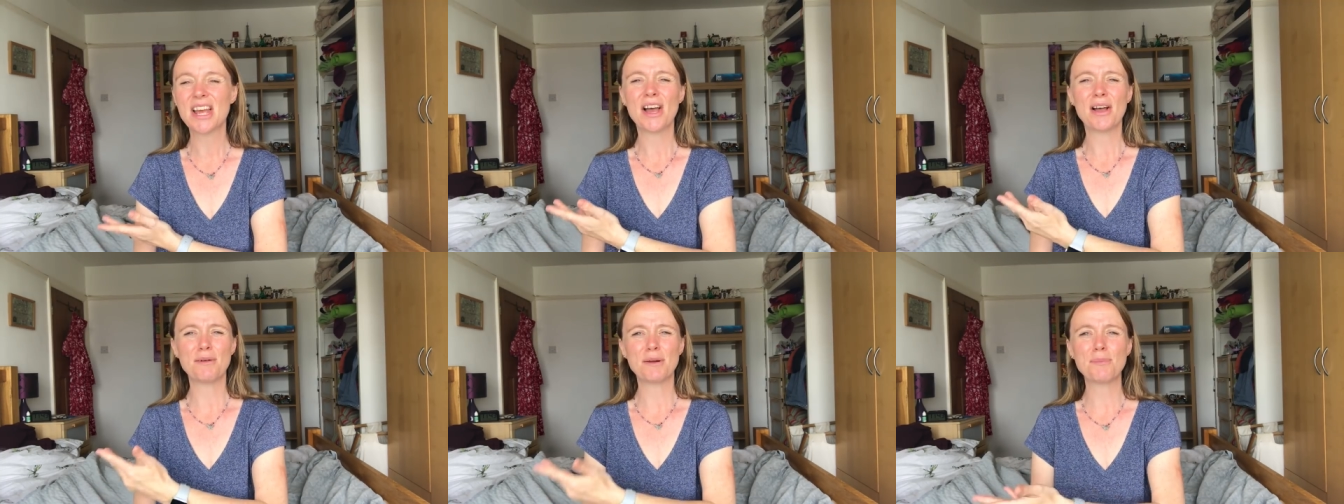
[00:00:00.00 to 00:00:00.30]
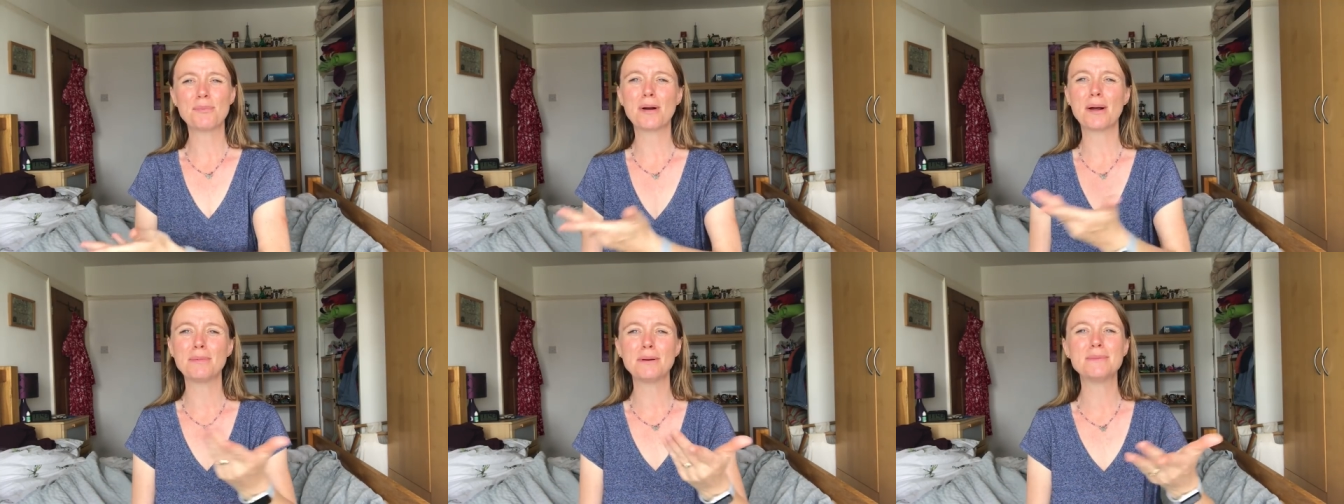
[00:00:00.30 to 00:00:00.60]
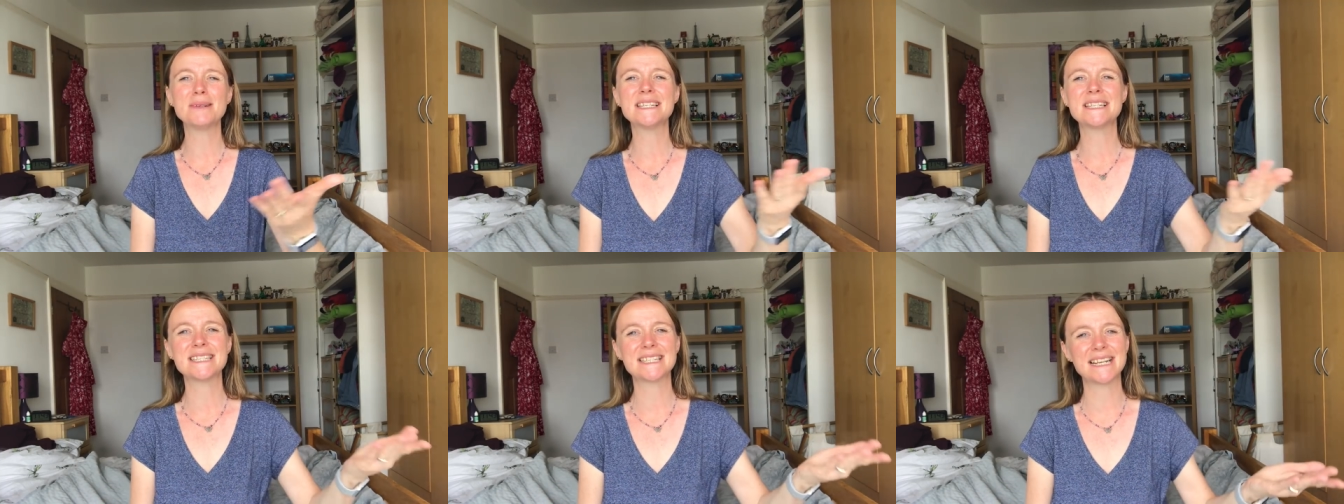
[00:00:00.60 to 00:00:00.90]
I would
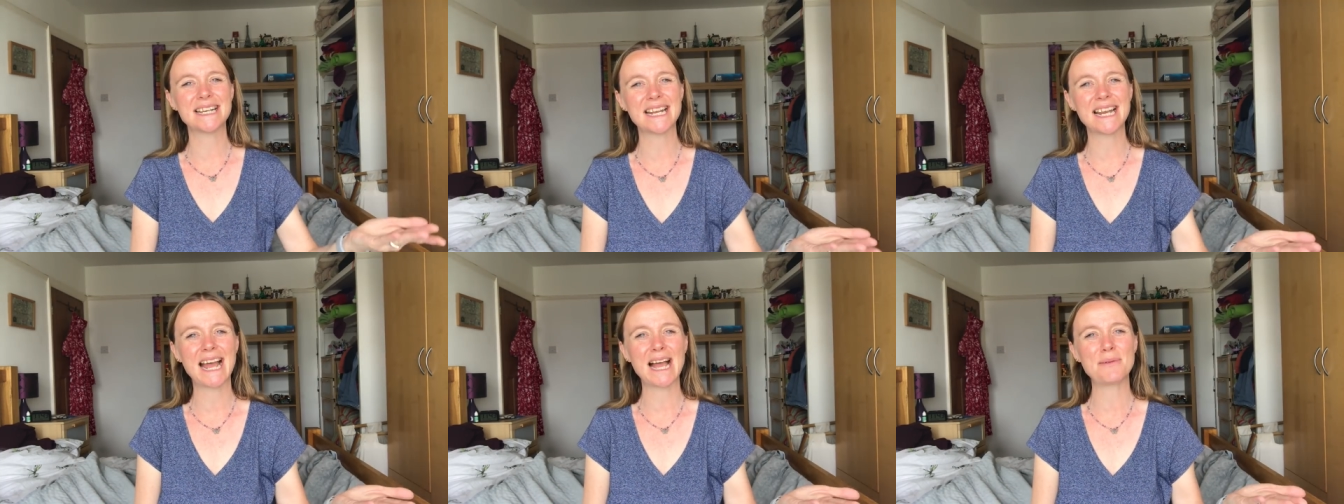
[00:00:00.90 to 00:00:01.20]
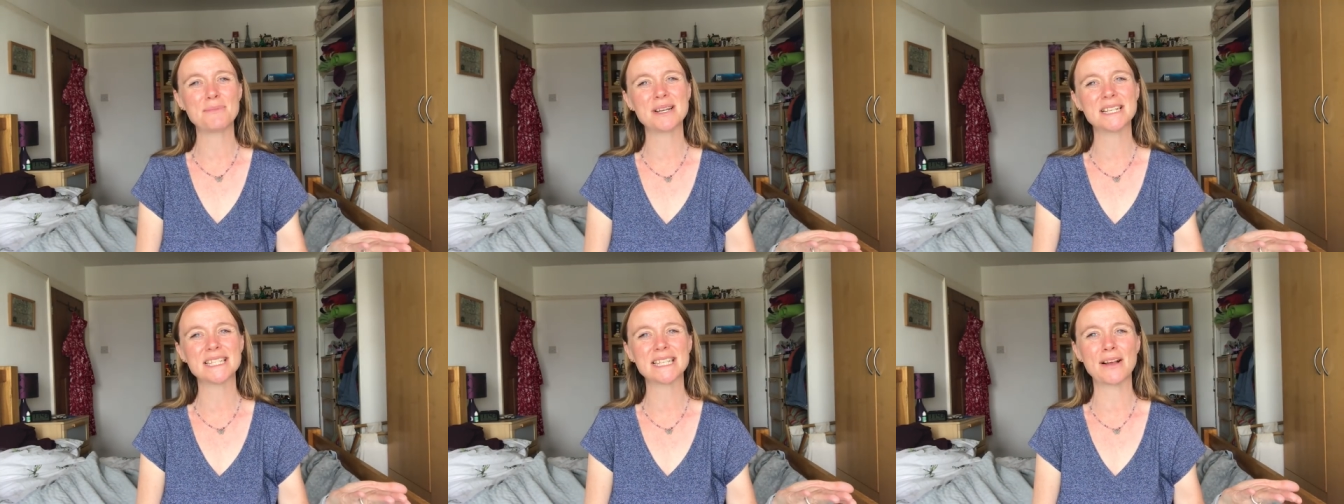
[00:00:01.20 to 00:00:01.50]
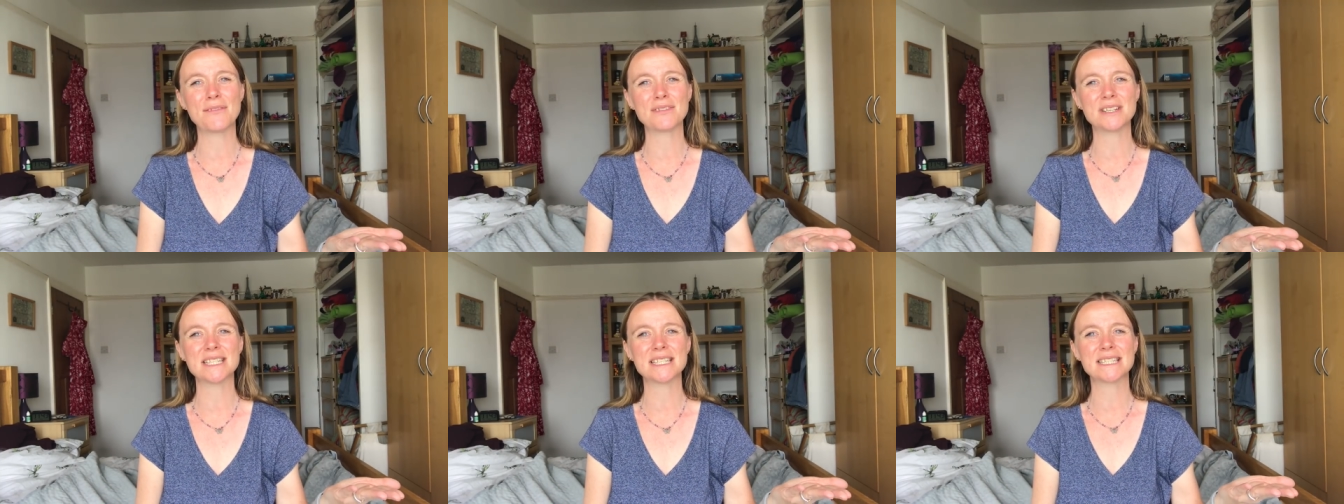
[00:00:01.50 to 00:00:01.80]
probably still allow
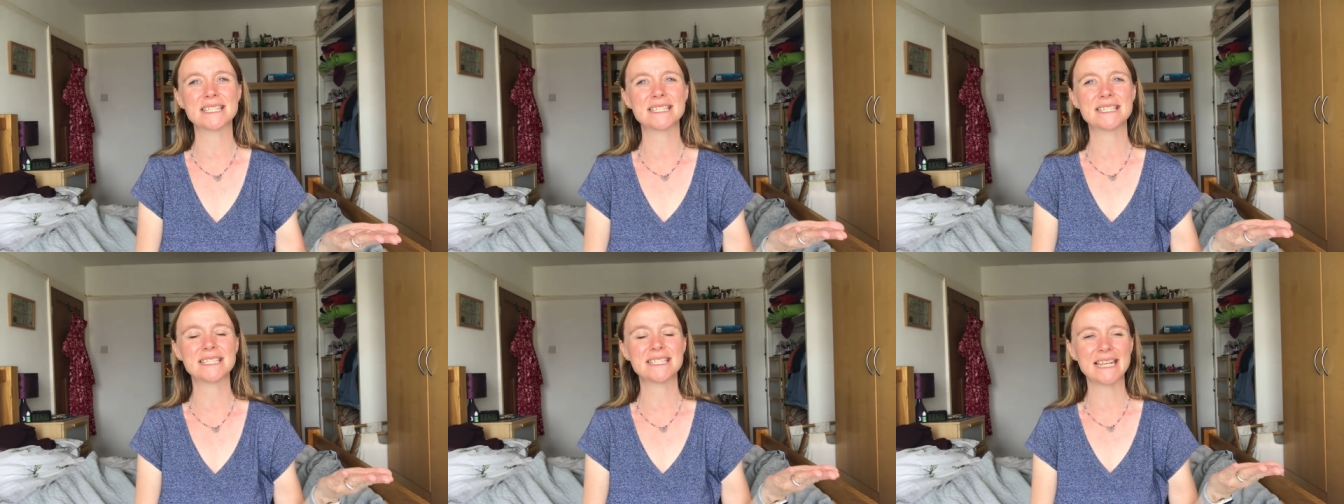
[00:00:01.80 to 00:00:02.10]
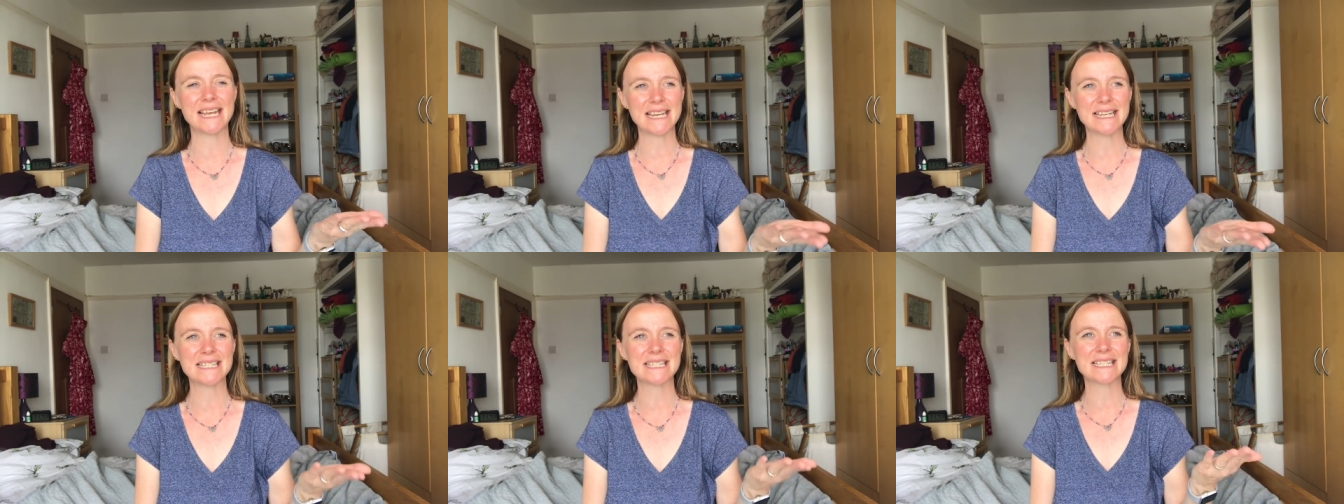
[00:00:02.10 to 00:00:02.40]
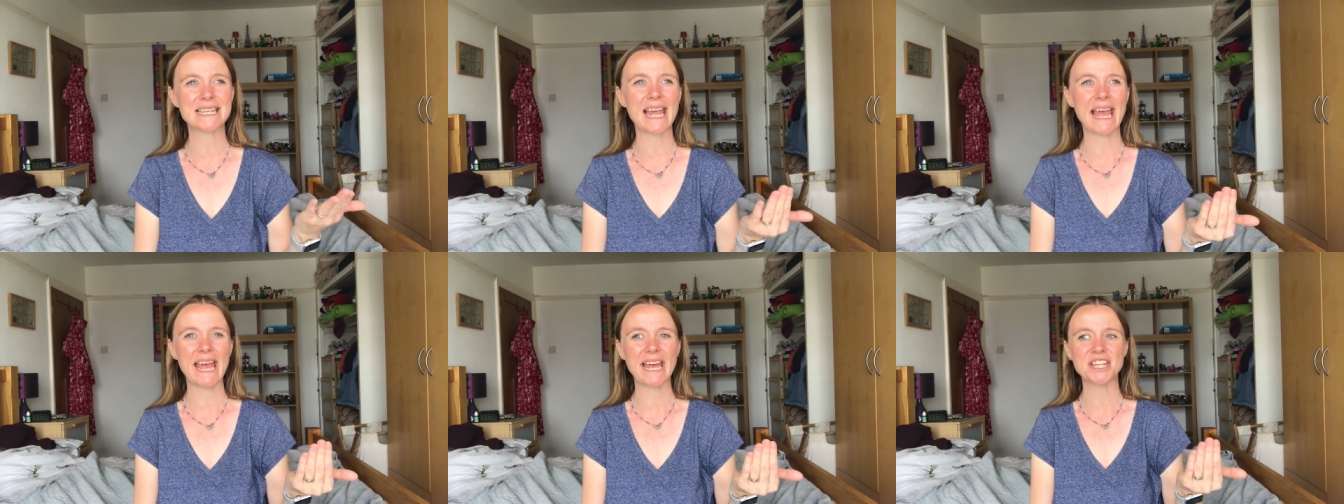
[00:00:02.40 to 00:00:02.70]
myself to sit and
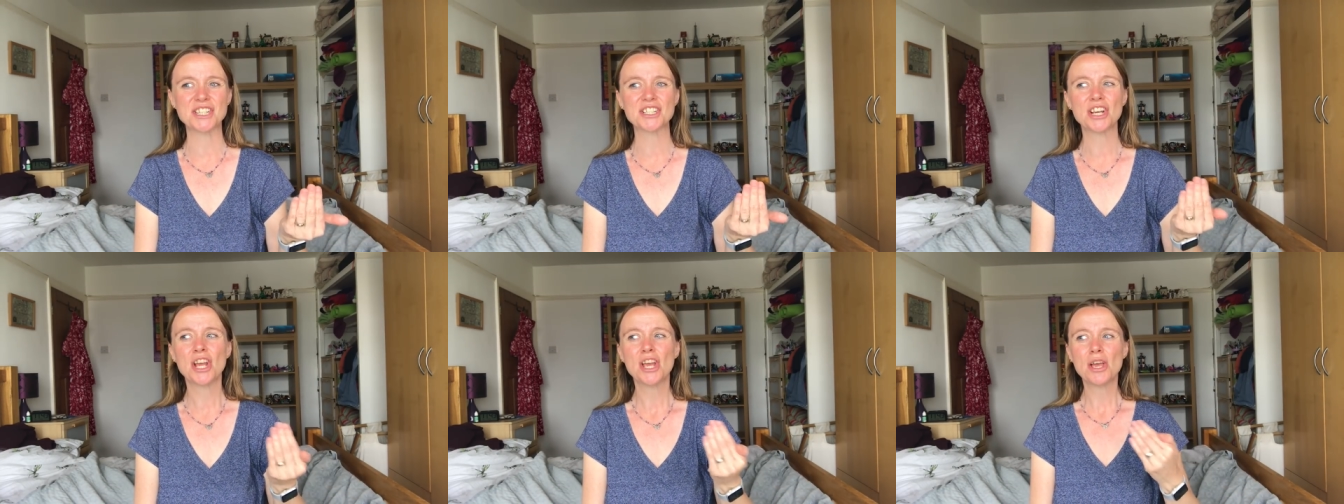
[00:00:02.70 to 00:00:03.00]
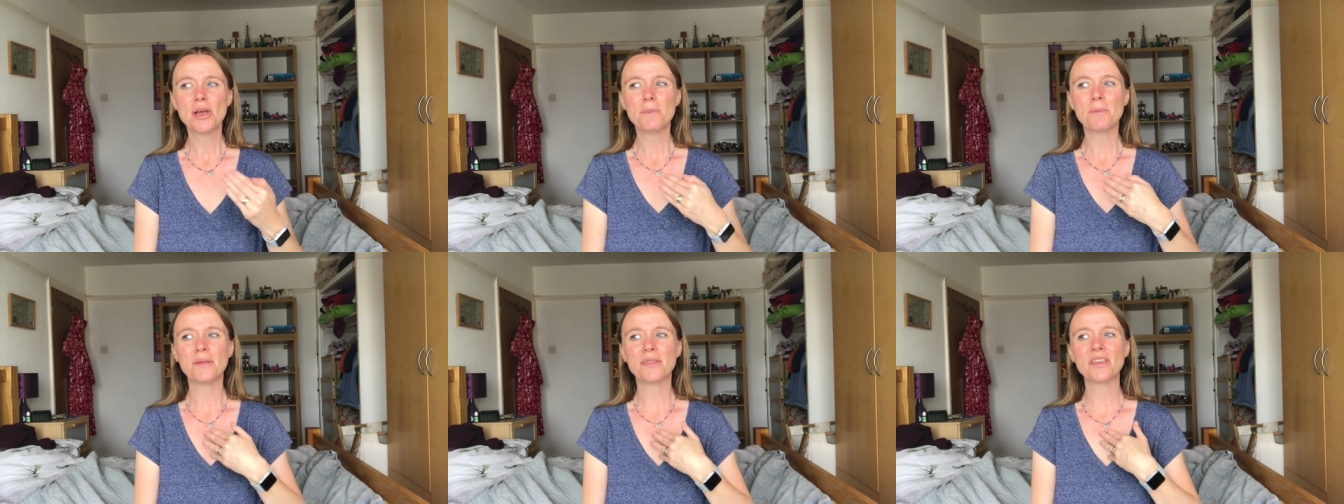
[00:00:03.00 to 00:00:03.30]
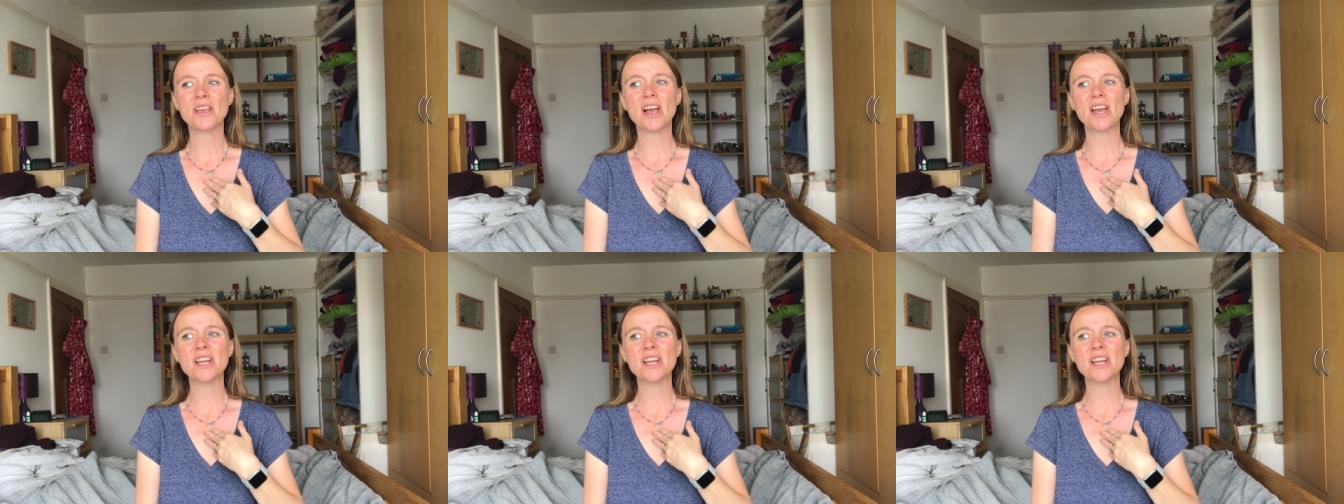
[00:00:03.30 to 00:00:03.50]
sketch, but the